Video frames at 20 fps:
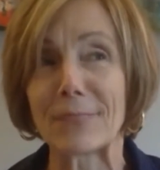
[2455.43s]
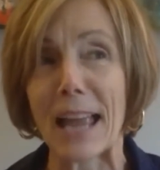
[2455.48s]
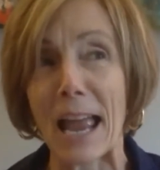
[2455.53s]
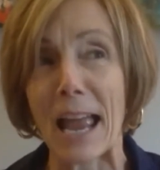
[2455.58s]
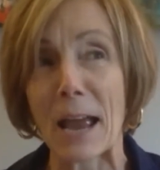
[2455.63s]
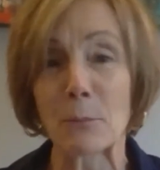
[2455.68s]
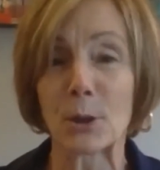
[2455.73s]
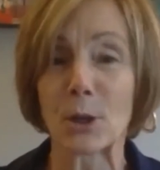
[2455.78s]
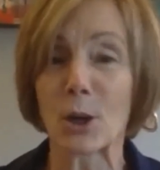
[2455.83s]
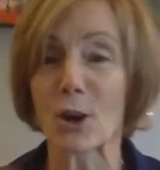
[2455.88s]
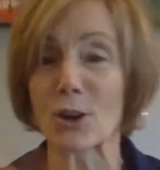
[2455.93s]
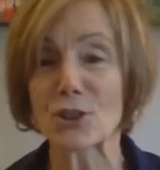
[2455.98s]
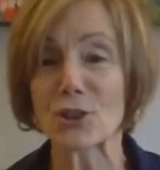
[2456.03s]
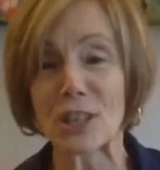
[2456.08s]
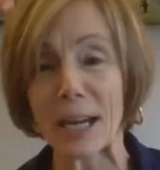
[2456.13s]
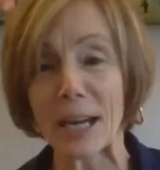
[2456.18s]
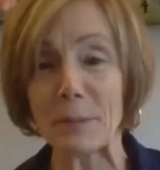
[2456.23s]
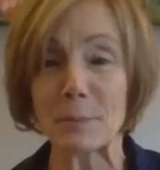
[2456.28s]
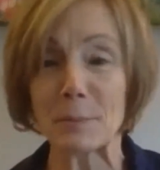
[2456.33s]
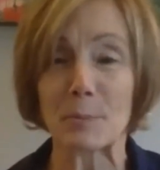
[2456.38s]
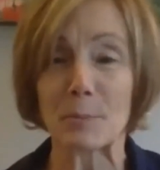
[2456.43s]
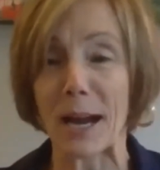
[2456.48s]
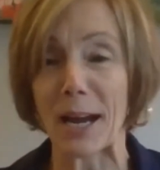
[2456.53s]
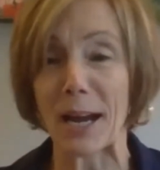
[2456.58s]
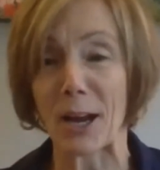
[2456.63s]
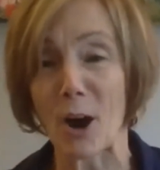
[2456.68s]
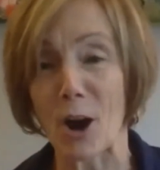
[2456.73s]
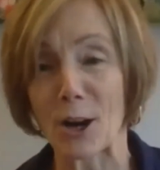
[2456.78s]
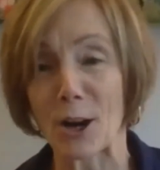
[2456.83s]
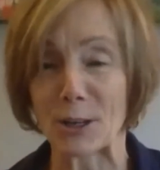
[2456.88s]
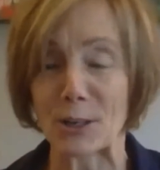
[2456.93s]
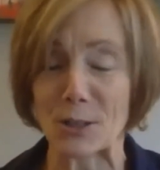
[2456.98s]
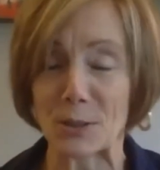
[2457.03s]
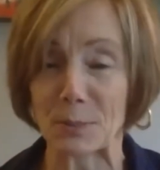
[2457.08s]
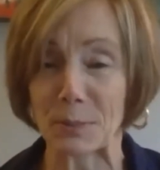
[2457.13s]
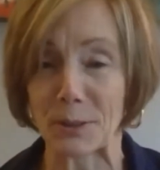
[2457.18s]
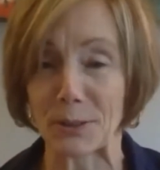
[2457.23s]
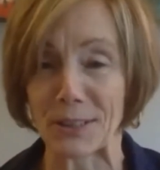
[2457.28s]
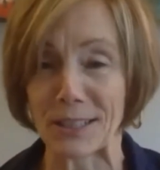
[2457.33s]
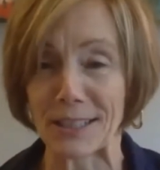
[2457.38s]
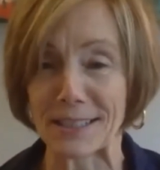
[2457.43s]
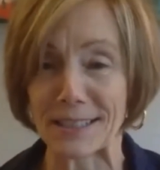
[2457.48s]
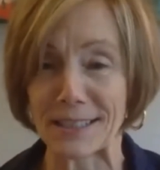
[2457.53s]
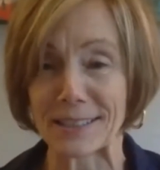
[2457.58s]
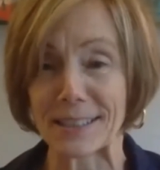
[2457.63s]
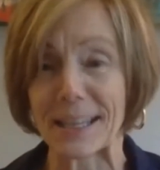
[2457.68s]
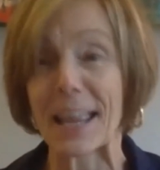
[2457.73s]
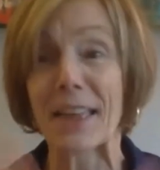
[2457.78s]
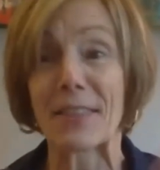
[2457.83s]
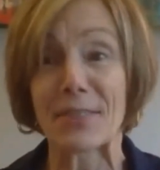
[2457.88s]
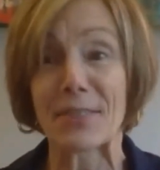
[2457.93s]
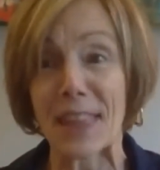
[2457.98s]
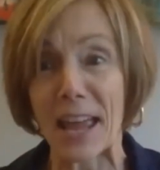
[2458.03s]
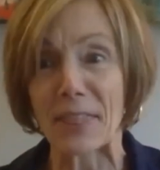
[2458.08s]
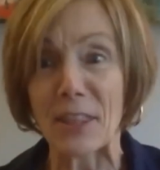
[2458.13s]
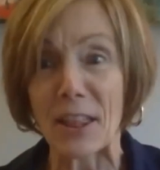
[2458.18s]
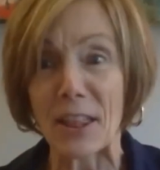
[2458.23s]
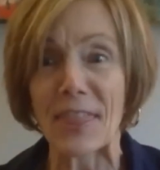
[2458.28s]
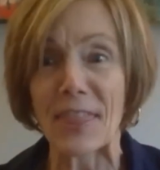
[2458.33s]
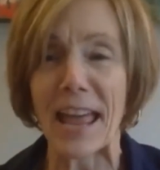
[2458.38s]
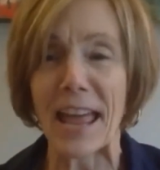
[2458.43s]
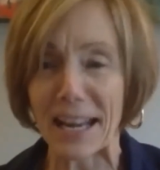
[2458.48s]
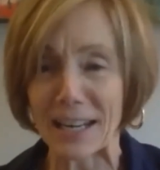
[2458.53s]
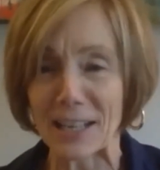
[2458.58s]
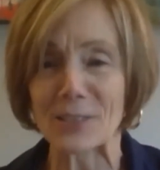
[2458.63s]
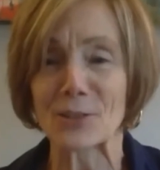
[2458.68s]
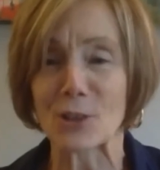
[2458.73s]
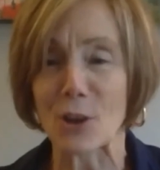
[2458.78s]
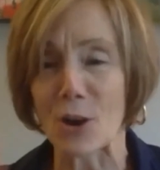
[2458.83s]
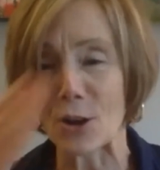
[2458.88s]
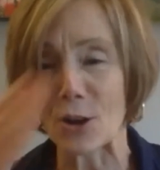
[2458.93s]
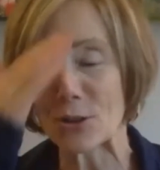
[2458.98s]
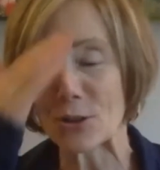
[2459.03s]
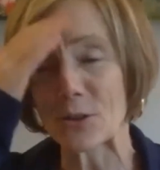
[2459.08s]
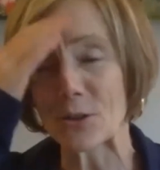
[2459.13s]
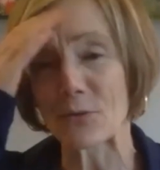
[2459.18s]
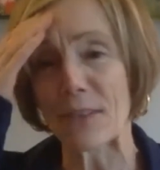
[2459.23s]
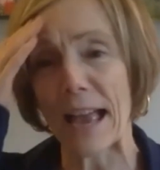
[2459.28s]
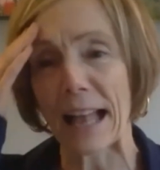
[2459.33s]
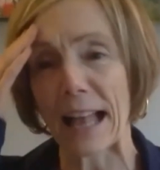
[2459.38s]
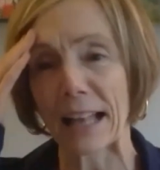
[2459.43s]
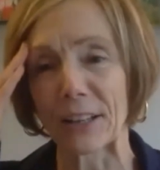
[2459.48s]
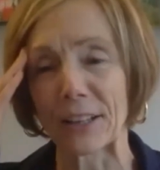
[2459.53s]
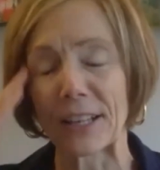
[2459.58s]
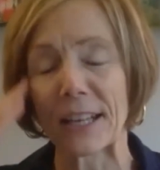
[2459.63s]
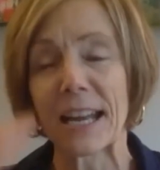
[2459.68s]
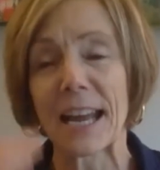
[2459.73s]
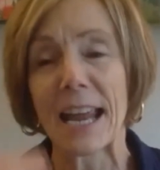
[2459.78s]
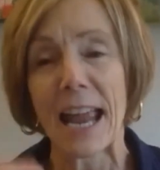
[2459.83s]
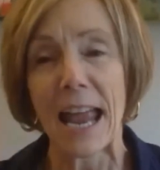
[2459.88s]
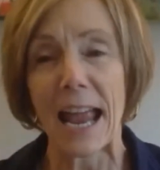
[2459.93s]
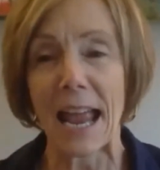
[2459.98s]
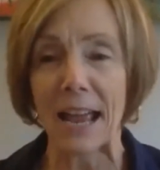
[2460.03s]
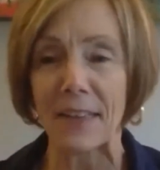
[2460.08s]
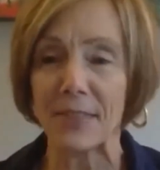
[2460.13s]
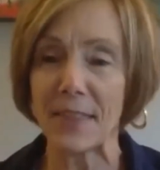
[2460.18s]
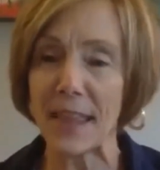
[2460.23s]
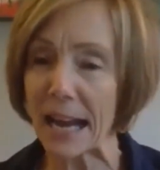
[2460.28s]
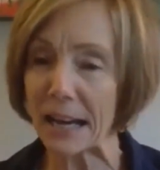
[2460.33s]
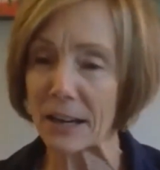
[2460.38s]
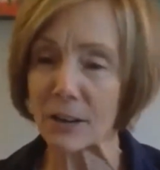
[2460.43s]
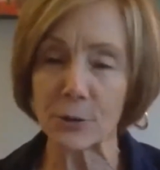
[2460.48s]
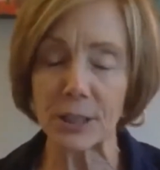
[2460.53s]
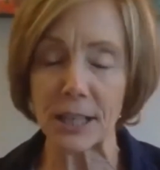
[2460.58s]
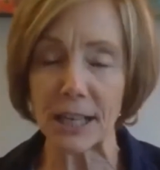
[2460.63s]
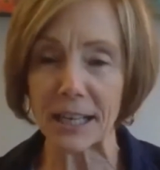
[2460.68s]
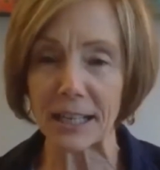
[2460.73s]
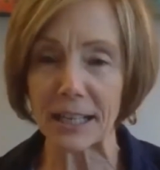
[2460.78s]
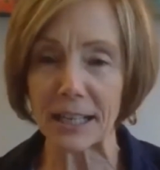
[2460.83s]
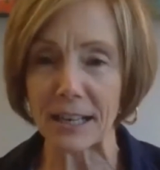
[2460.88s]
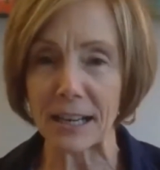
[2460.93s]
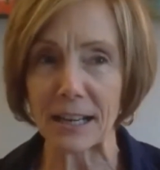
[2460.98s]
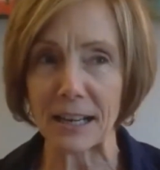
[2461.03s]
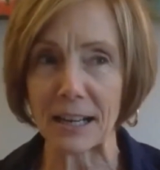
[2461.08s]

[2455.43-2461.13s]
and we are shaped by our experiences, that is also valid. And that created,